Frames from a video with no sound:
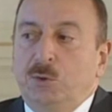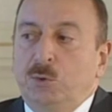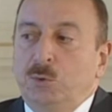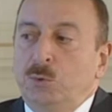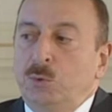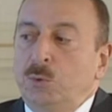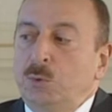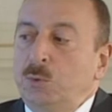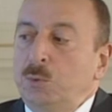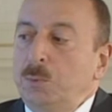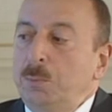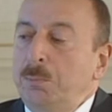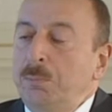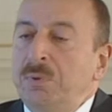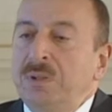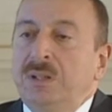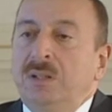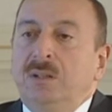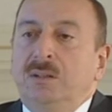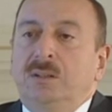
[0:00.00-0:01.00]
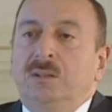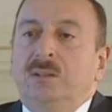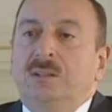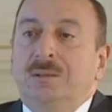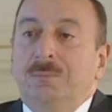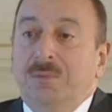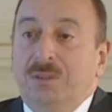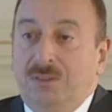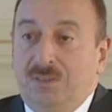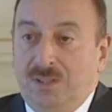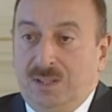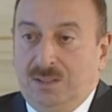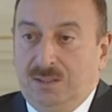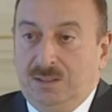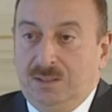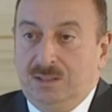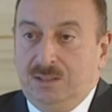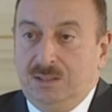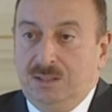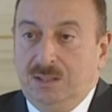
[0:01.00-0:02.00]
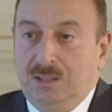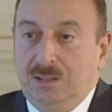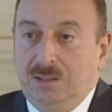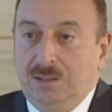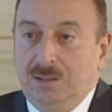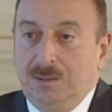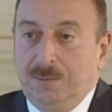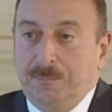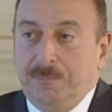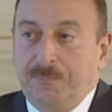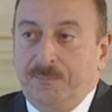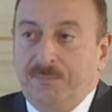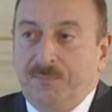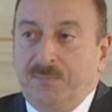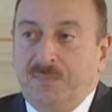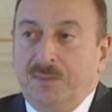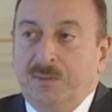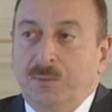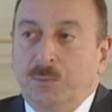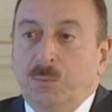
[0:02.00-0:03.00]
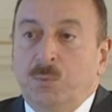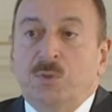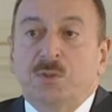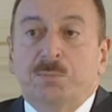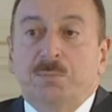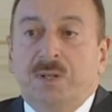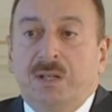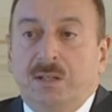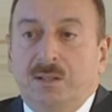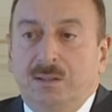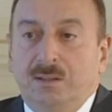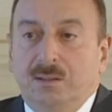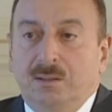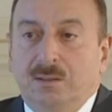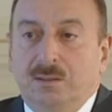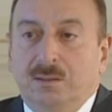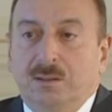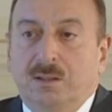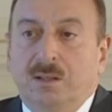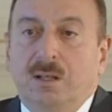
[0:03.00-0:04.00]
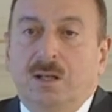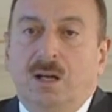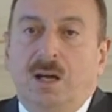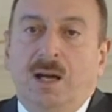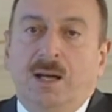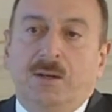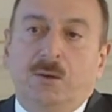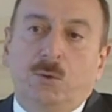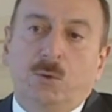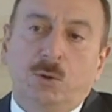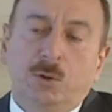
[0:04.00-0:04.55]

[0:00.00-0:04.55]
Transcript: to build a democratic state was made. And